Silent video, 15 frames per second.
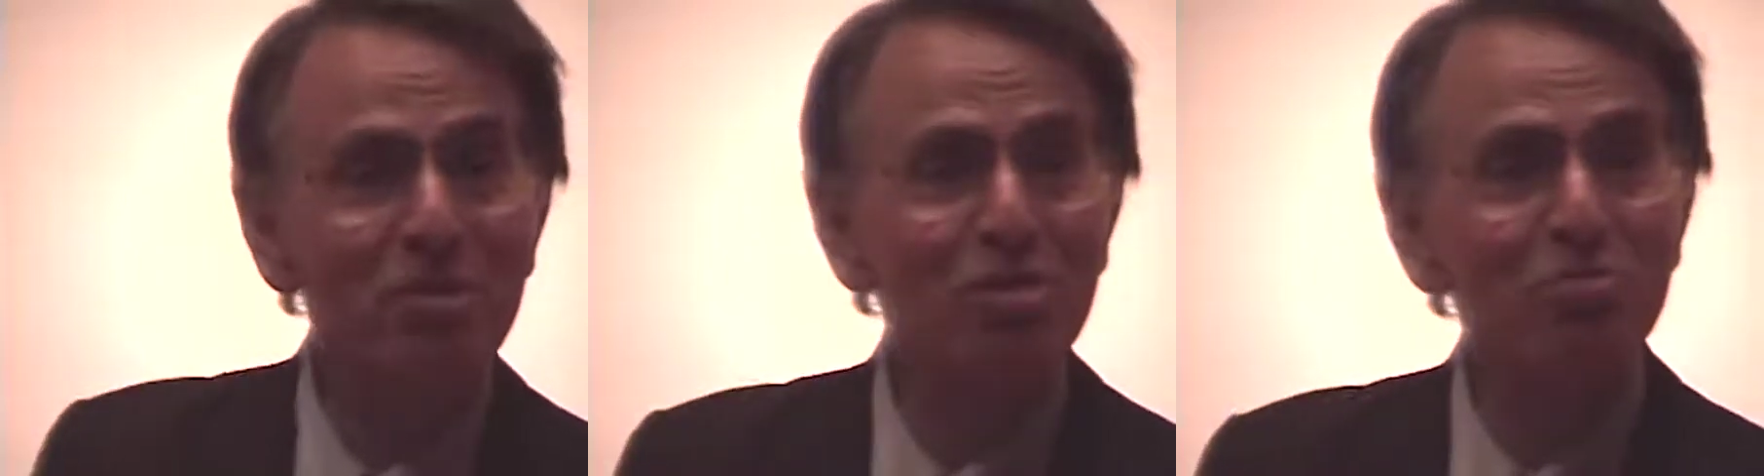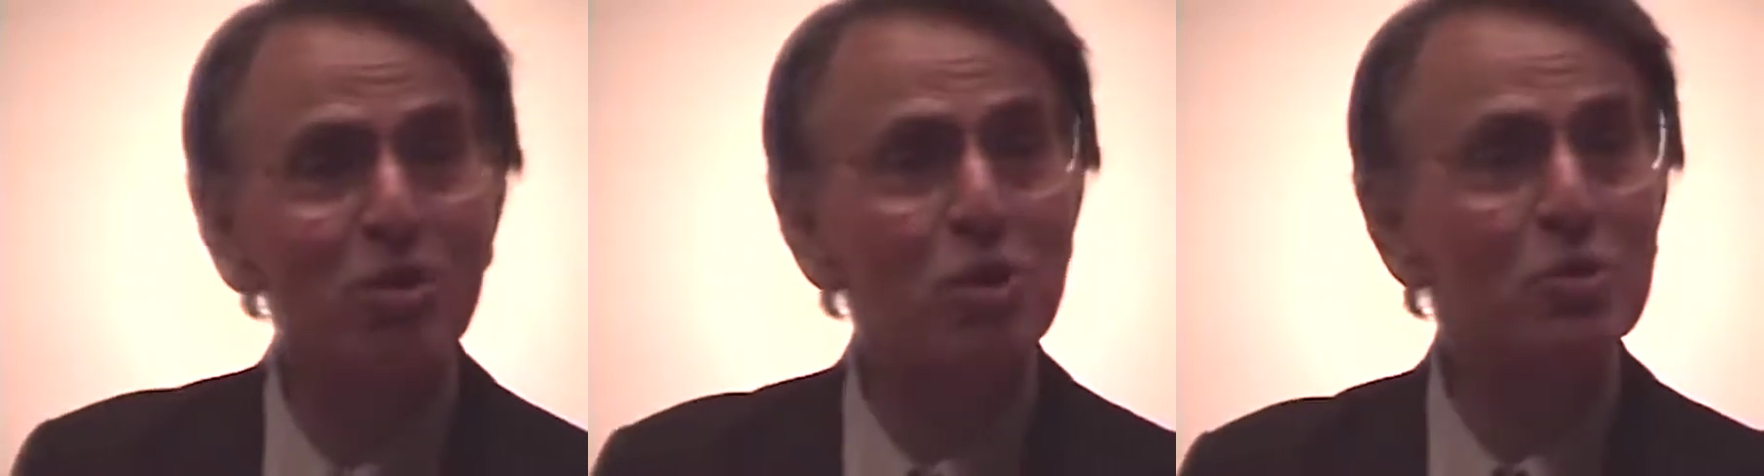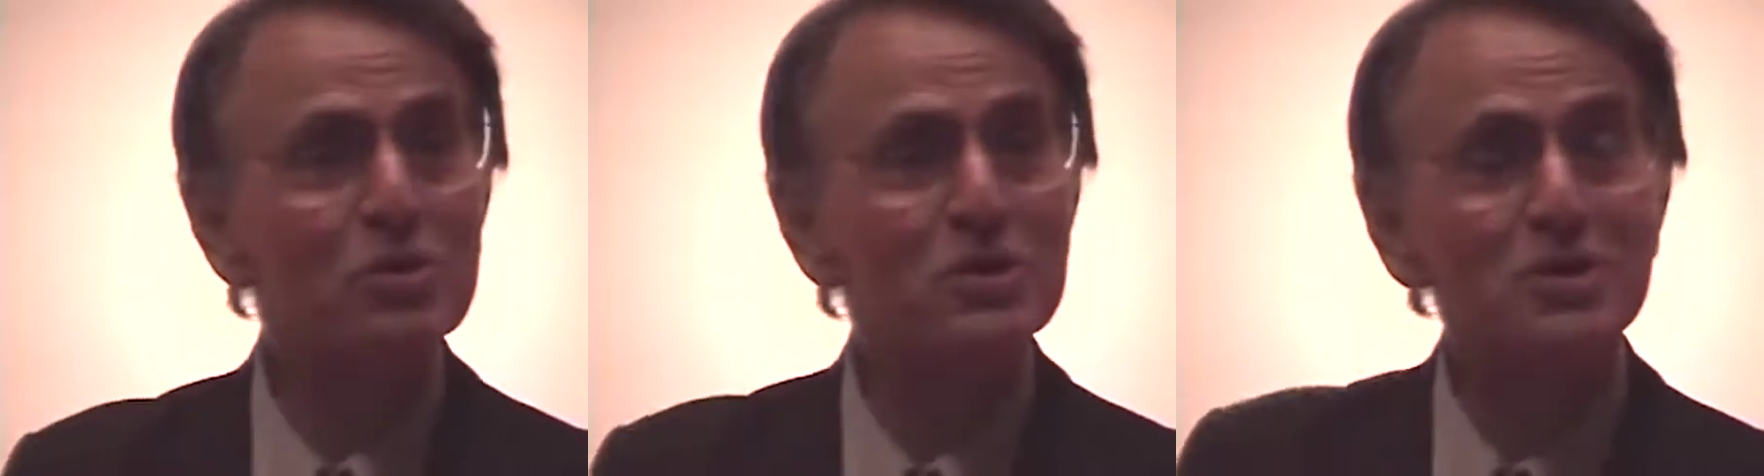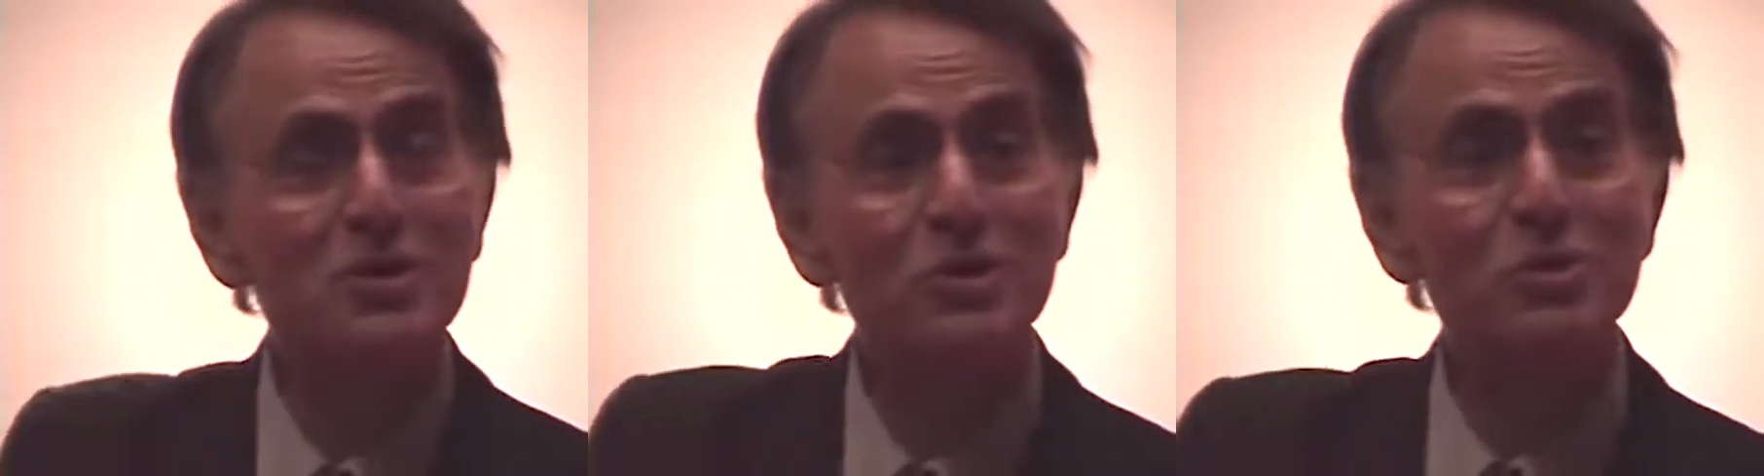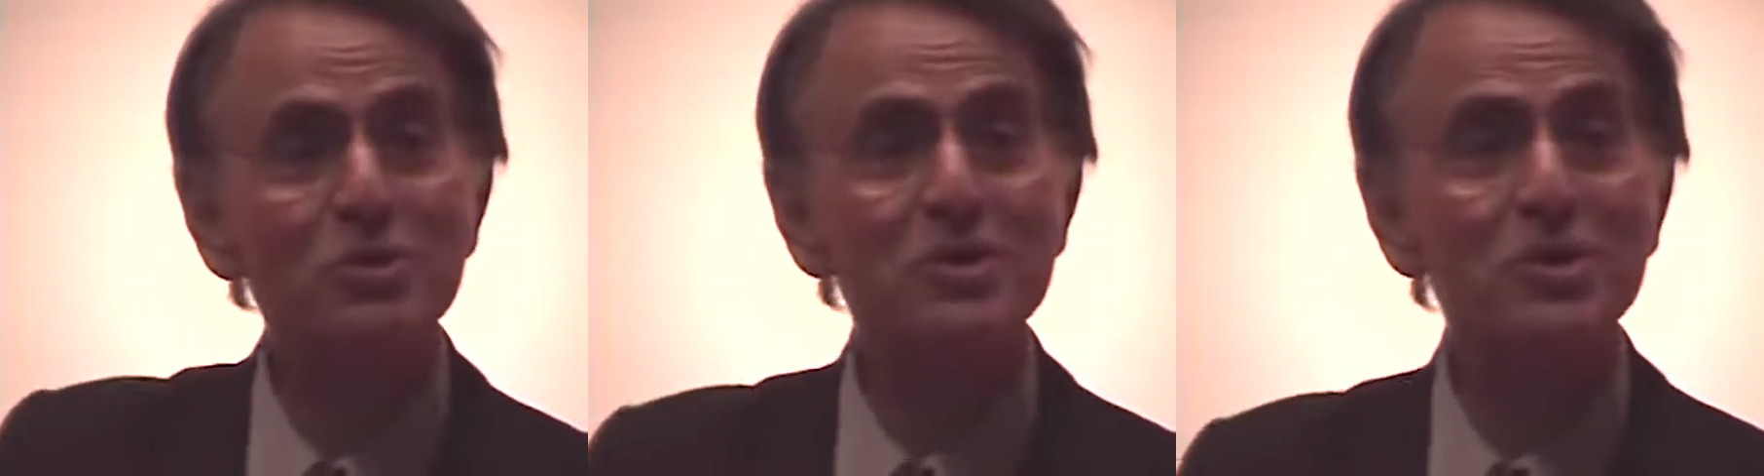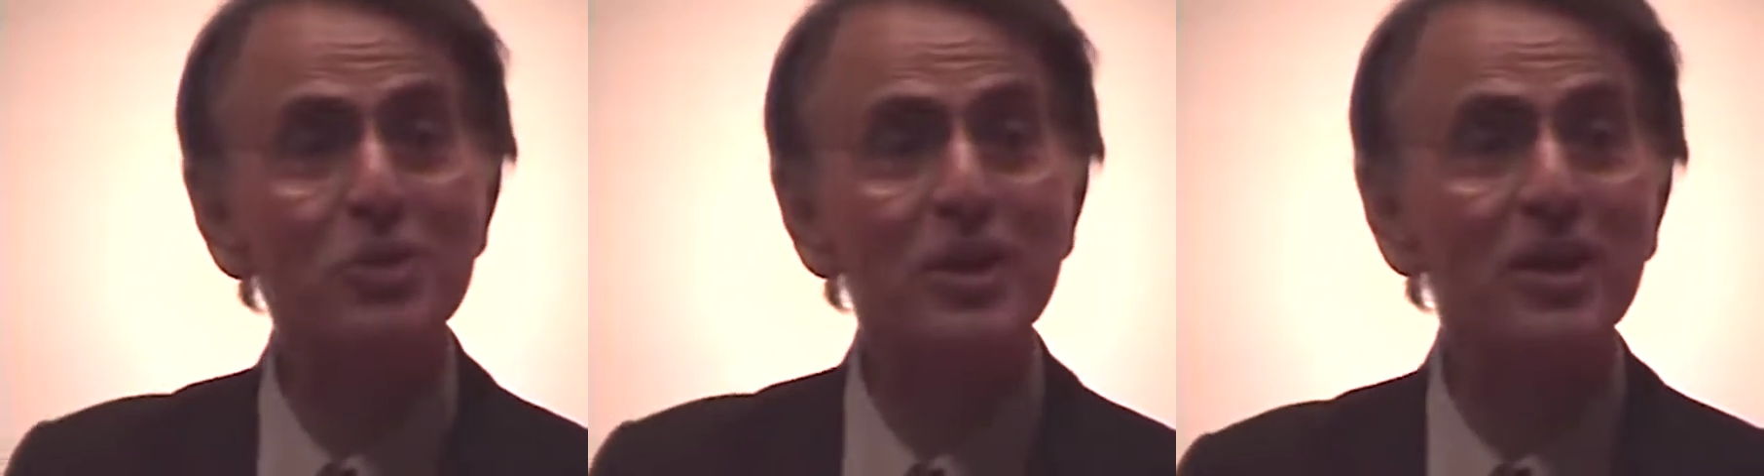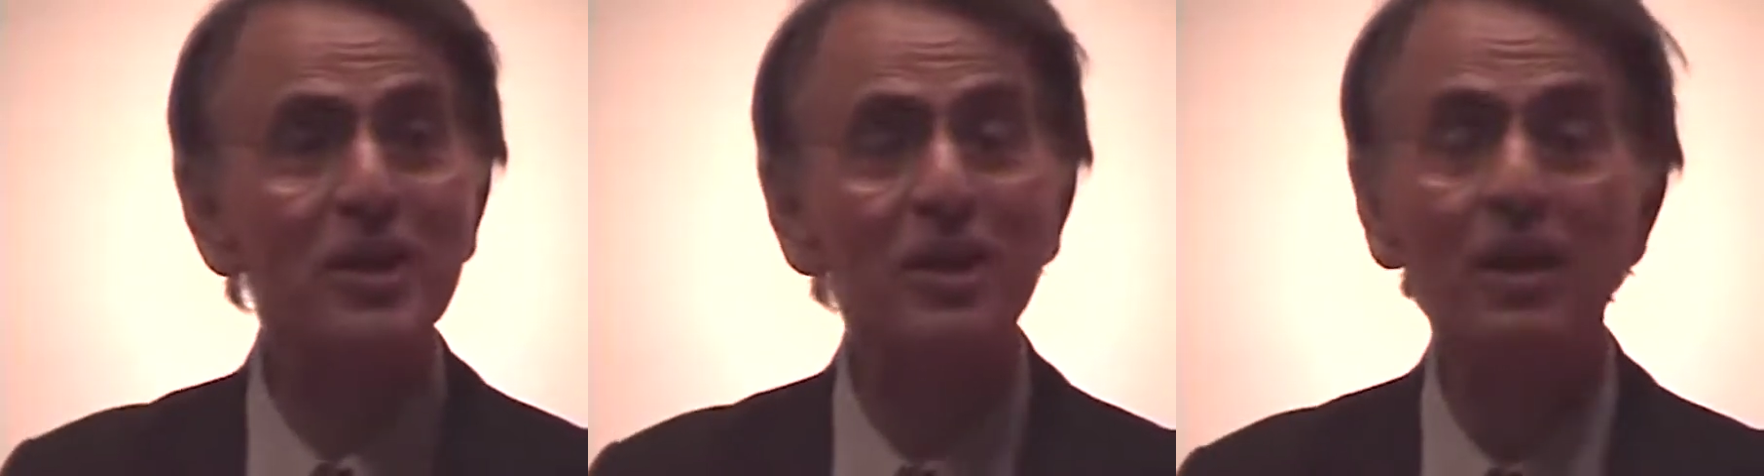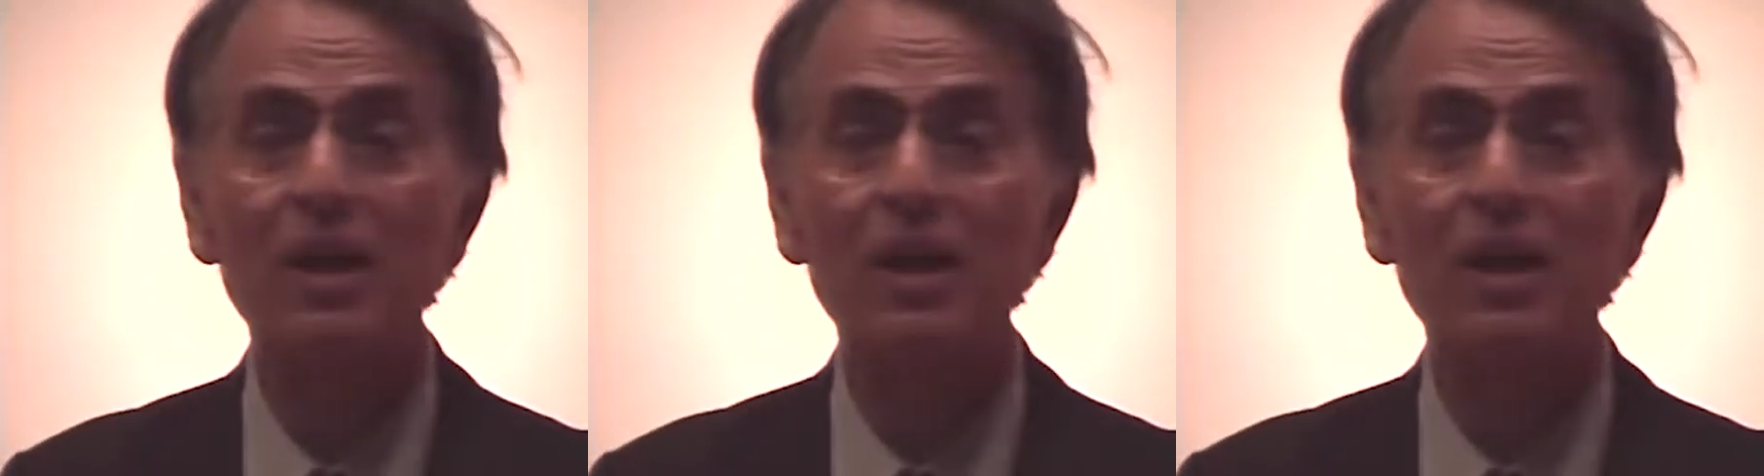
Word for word: throw the stones away.